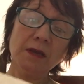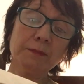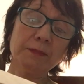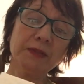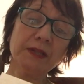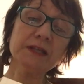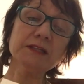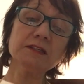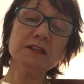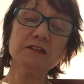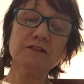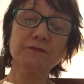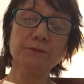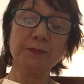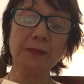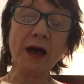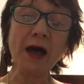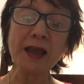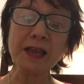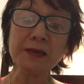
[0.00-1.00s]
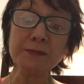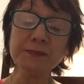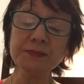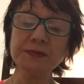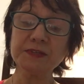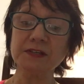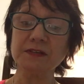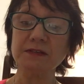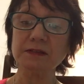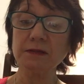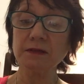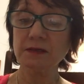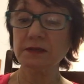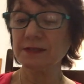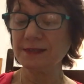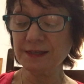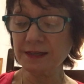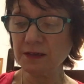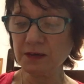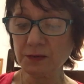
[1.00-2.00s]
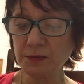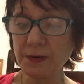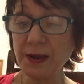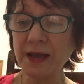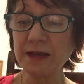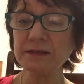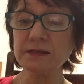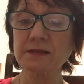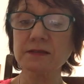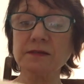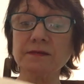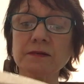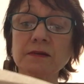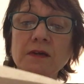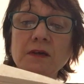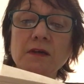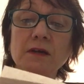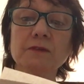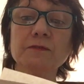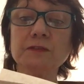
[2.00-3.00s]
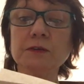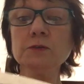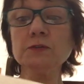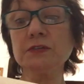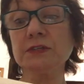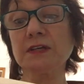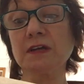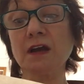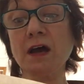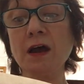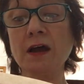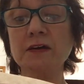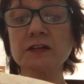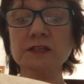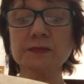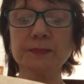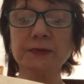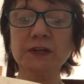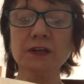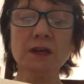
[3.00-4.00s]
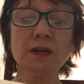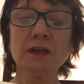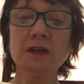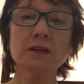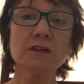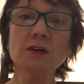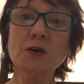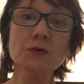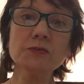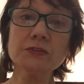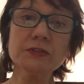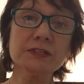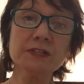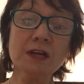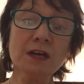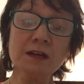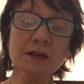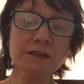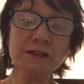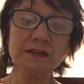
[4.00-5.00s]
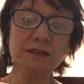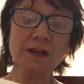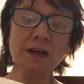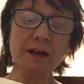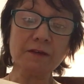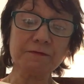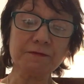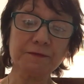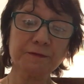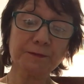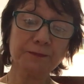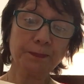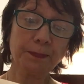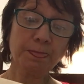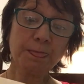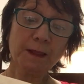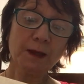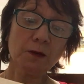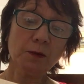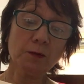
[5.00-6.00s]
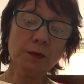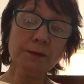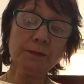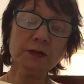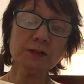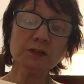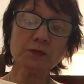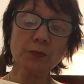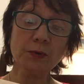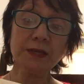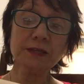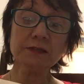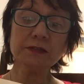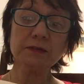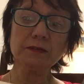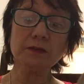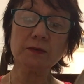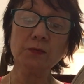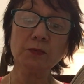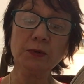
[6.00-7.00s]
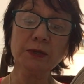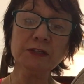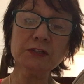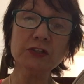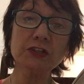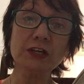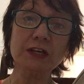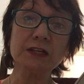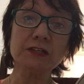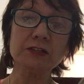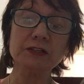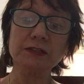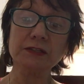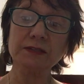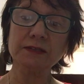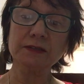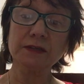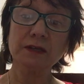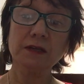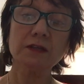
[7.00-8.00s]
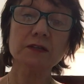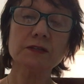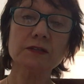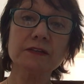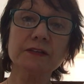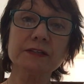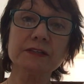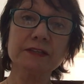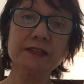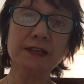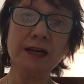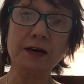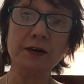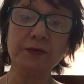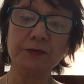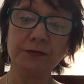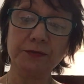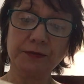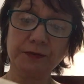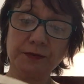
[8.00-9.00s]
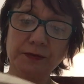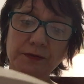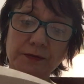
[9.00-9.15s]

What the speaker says: Plenty of pipes and cigarettes and a few cigars, but no snuff. We must wait till the wind changes to the south.